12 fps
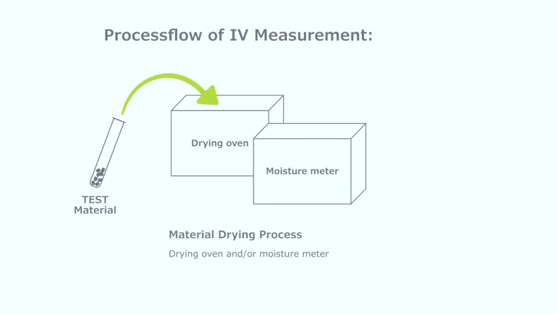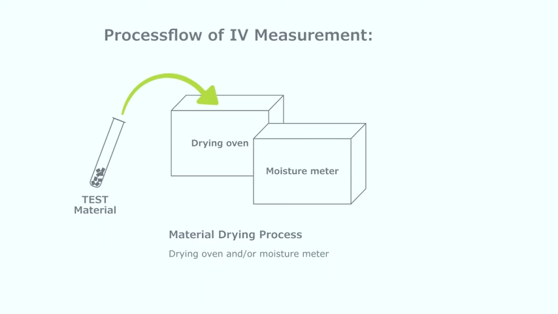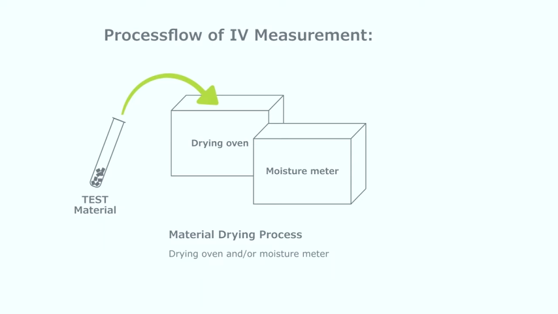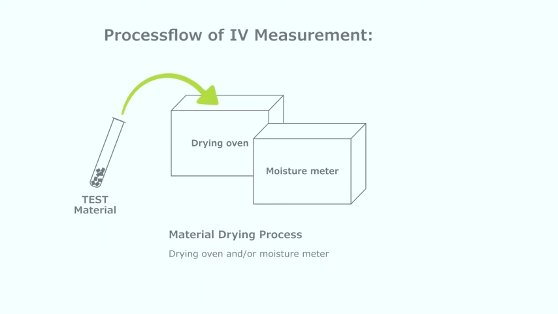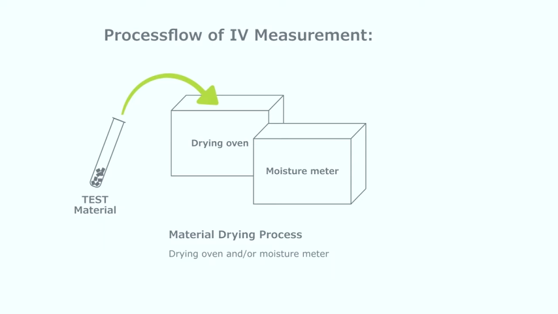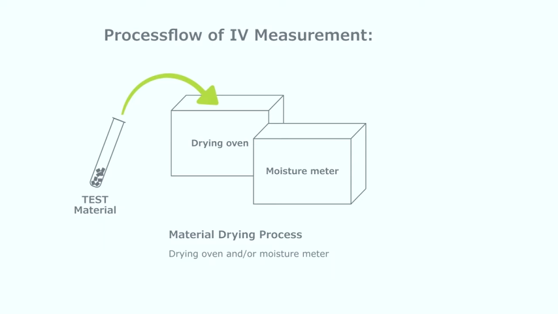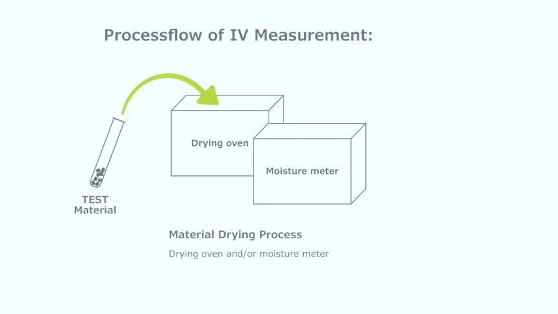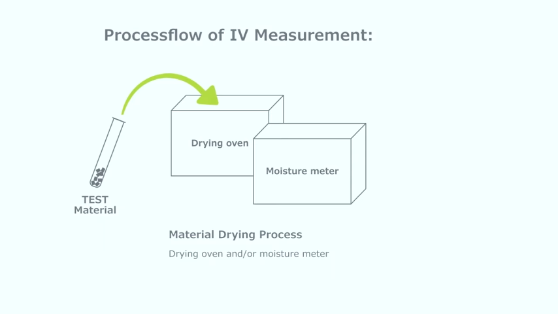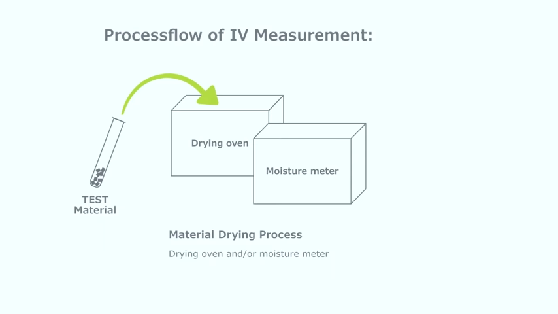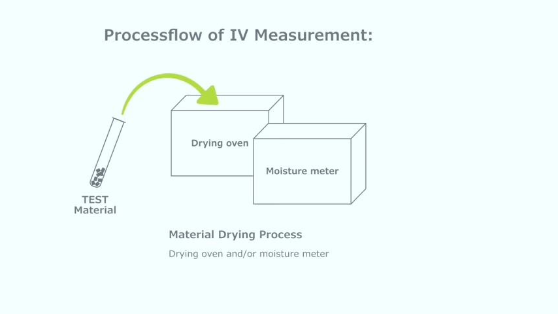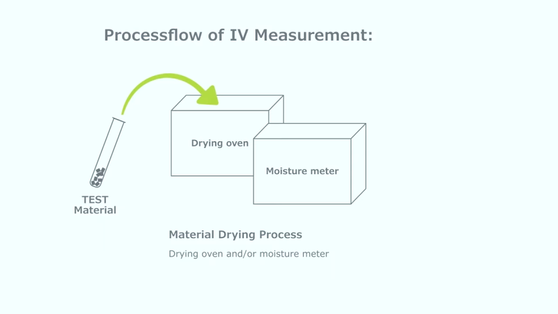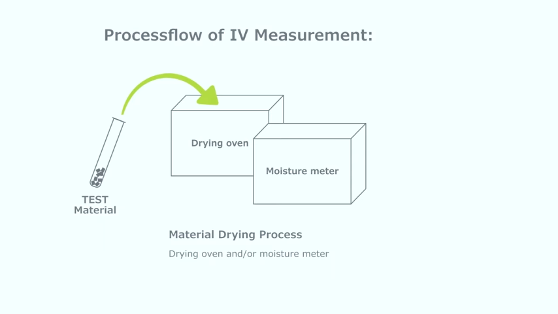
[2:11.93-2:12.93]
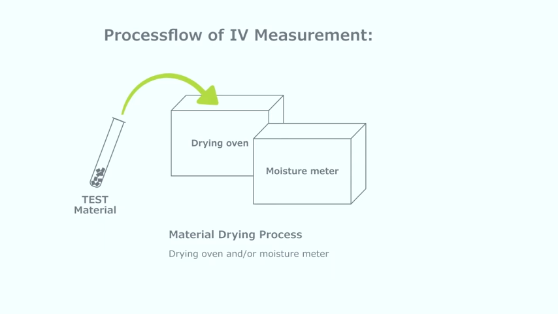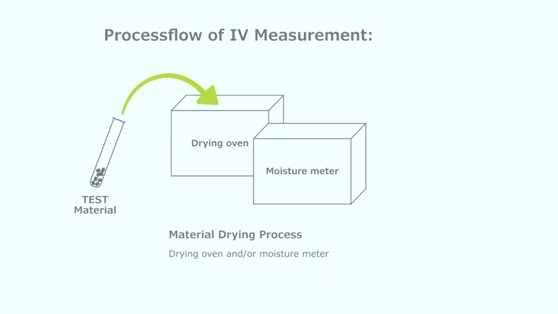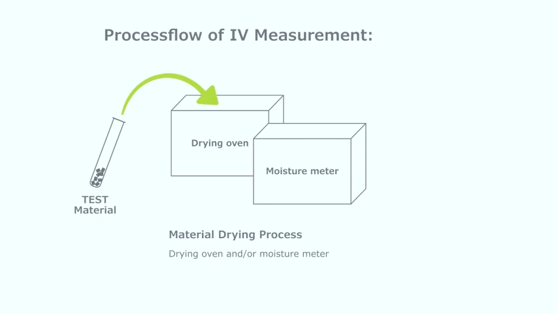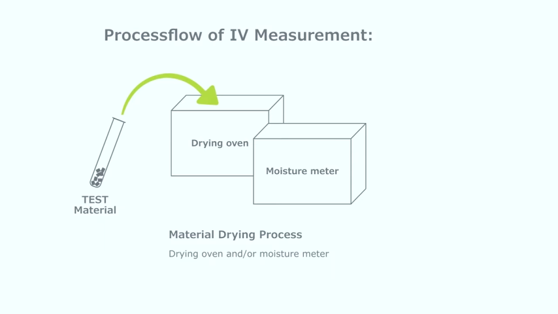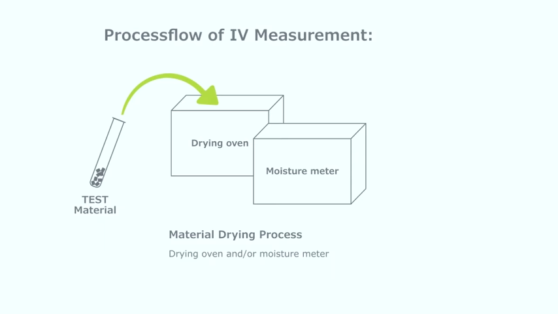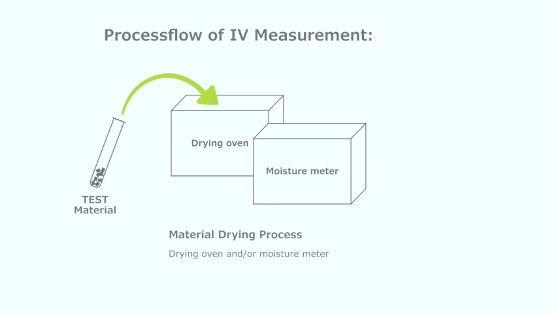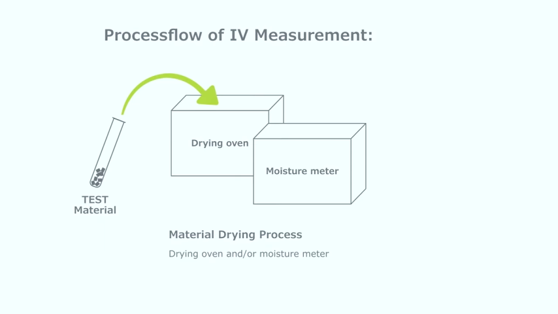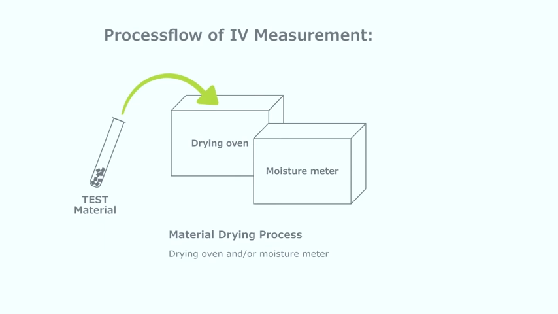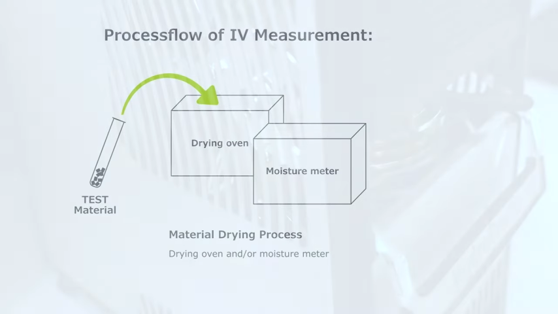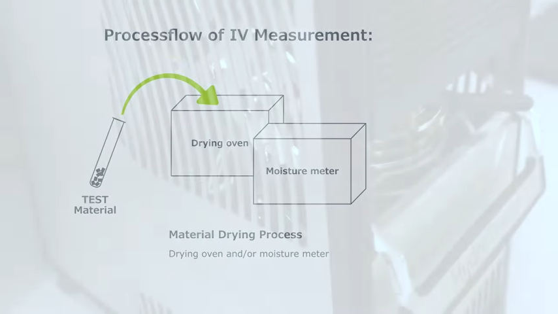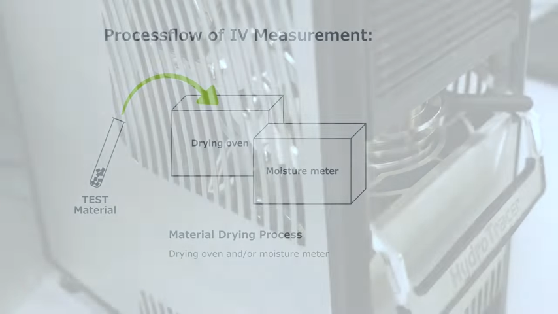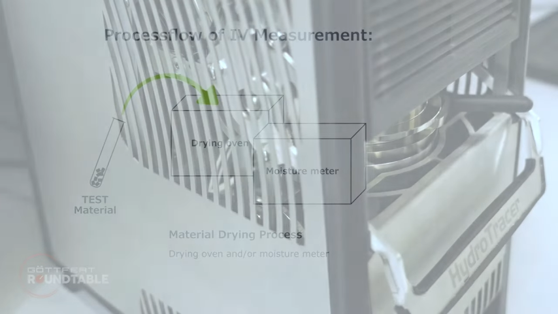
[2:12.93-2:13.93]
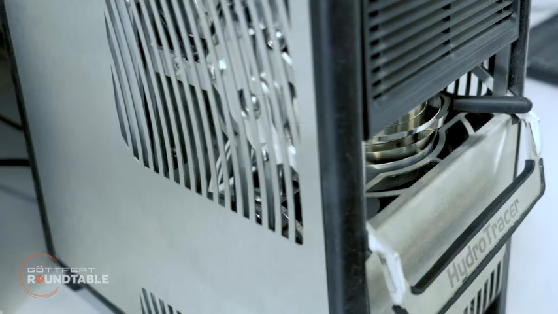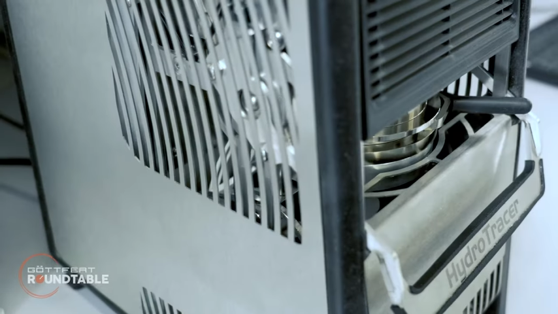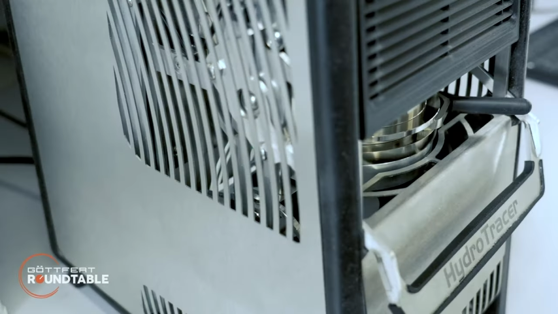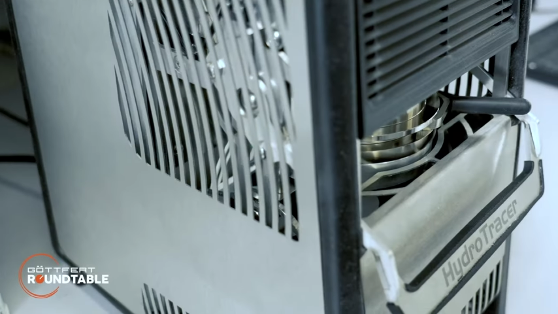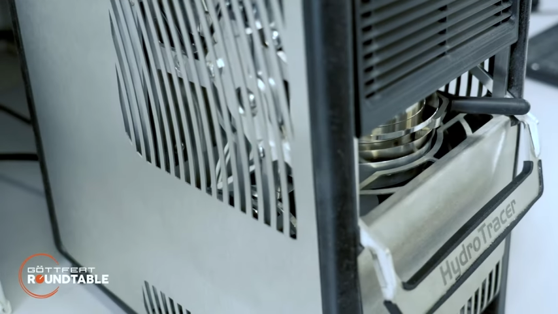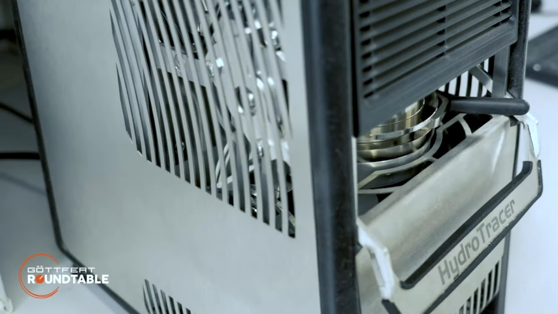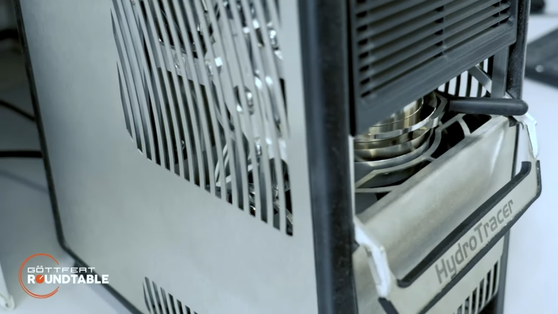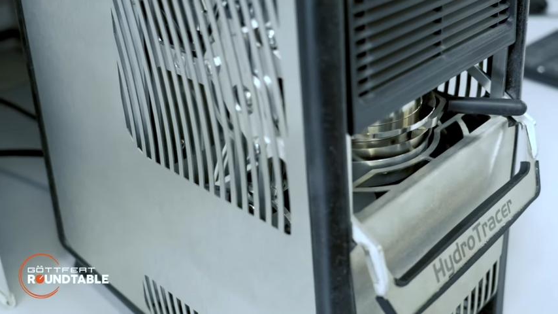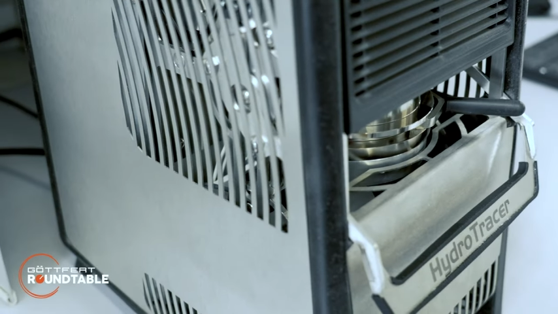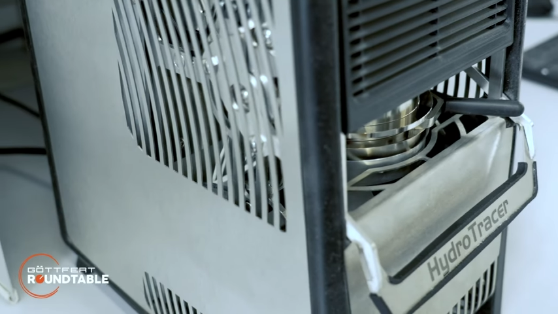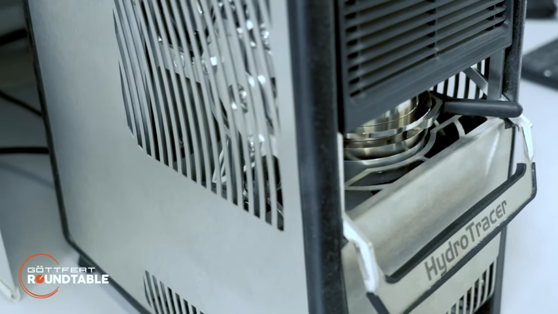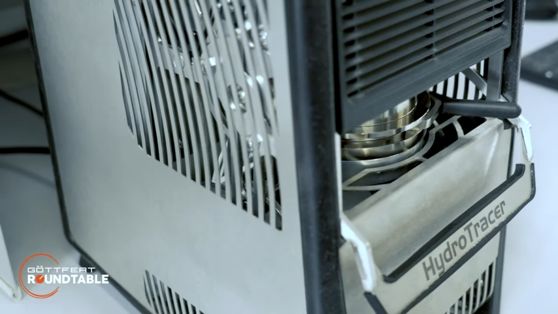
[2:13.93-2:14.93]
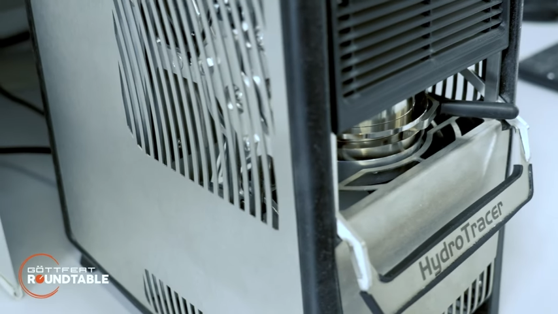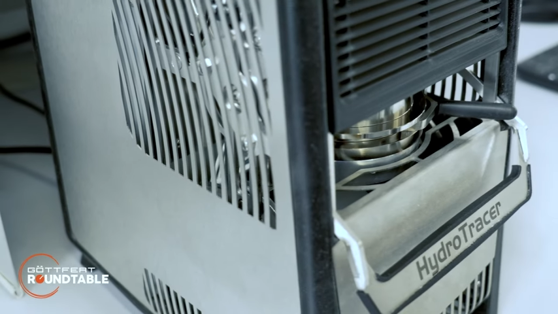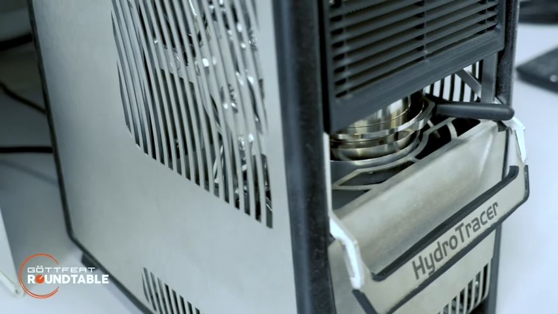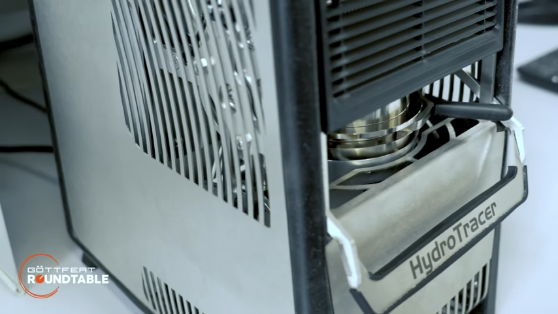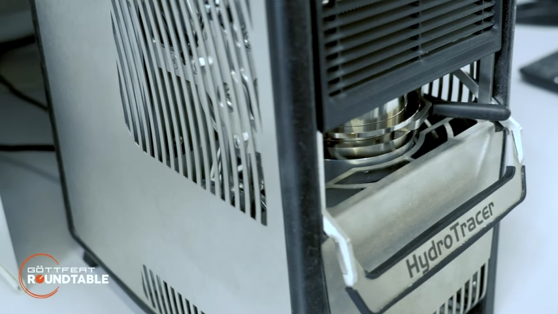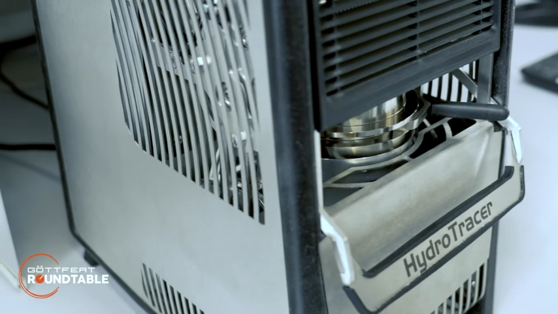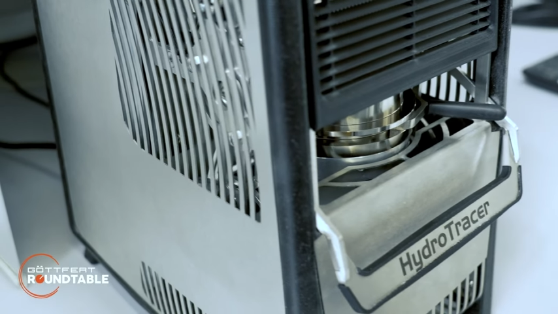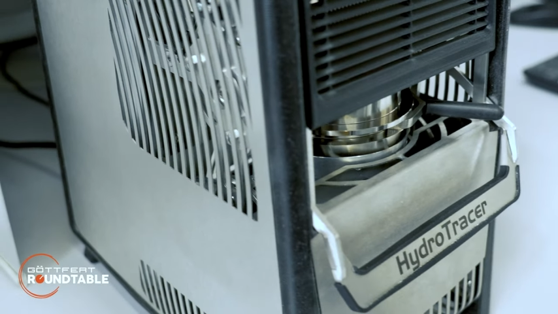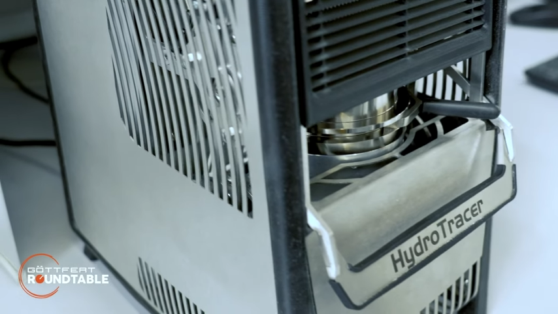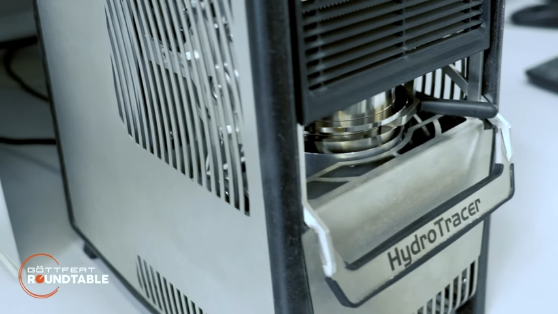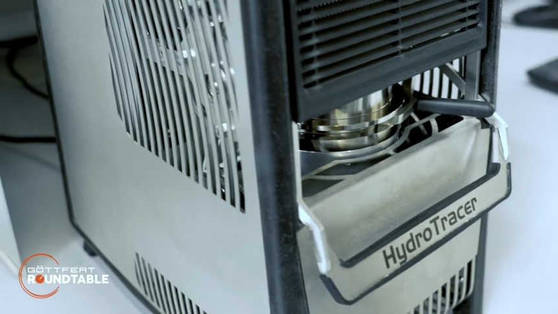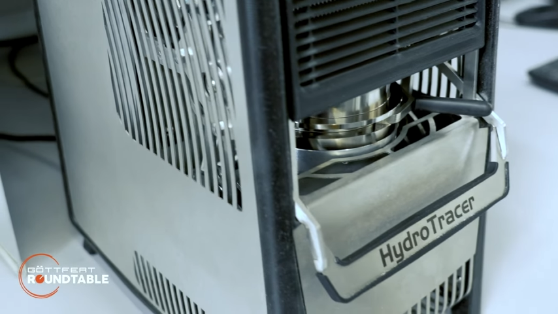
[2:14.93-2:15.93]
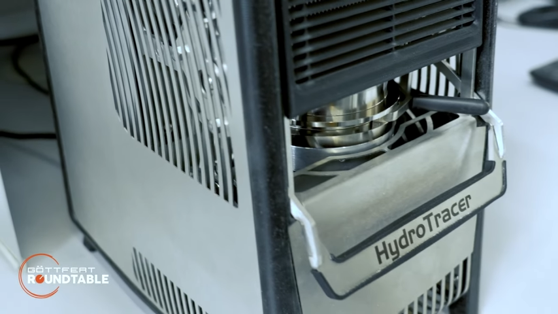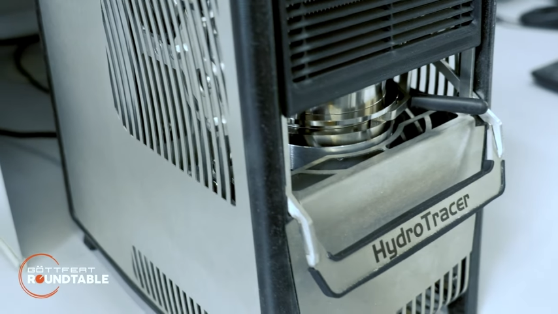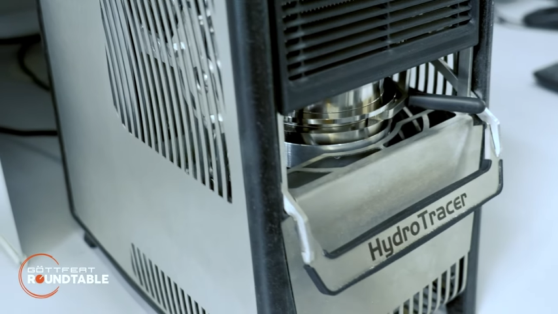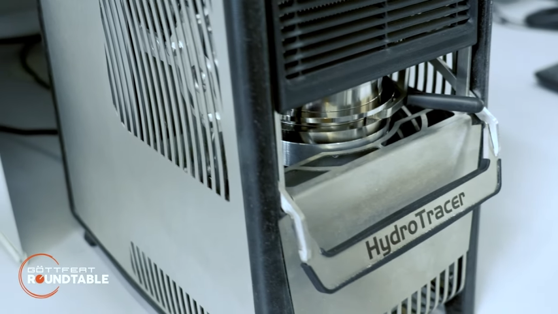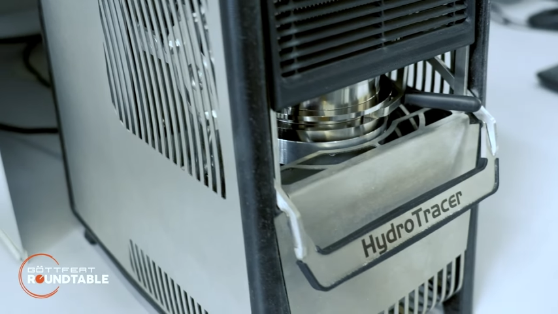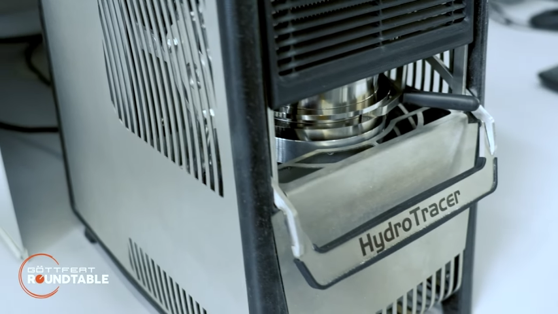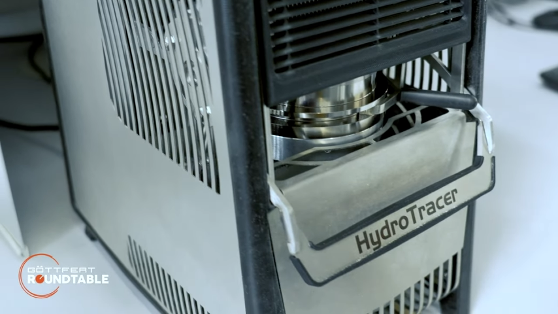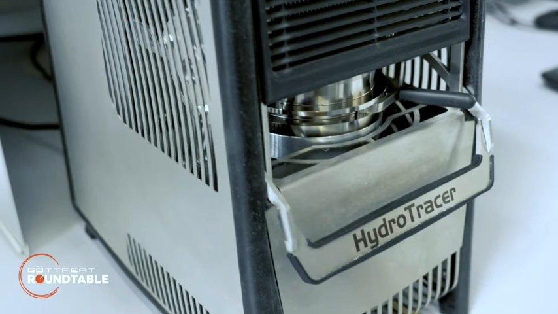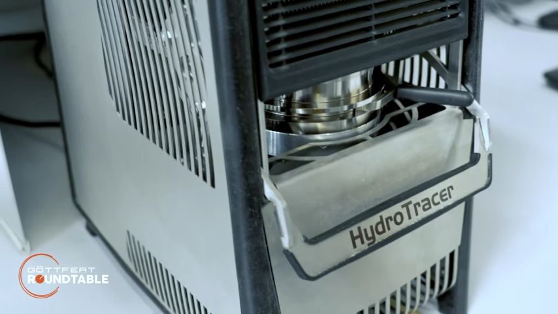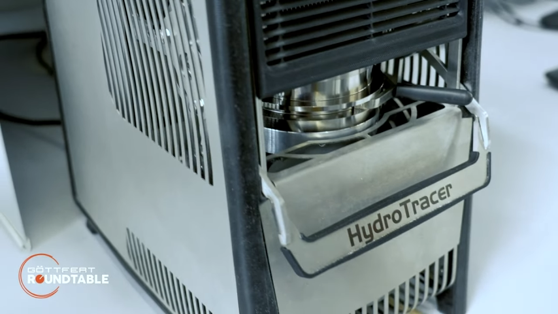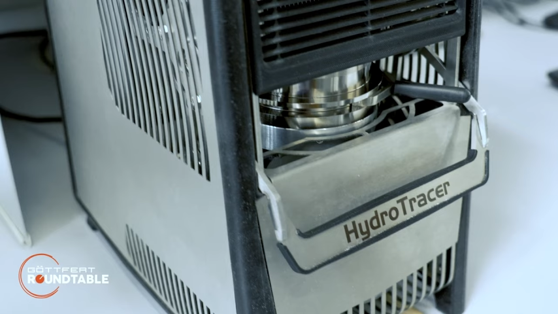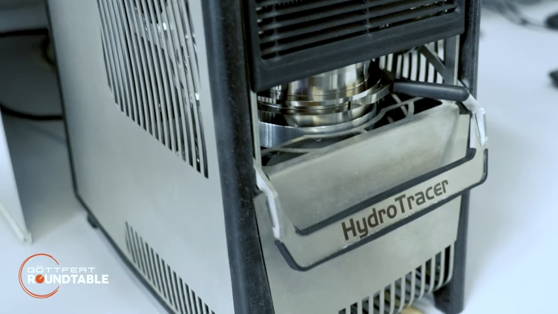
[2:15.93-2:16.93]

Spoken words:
(no speaker visible)